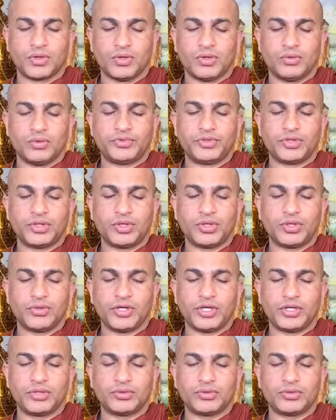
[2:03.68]

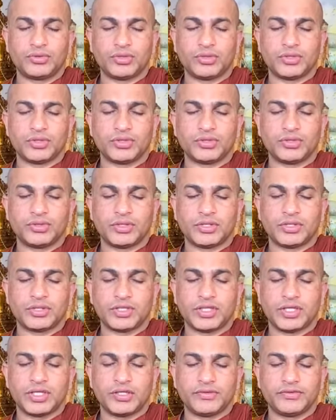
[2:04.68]
Observe head to toes
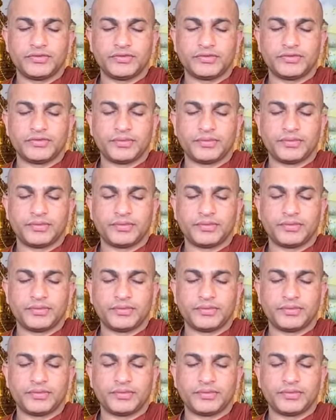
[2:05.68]
yourself.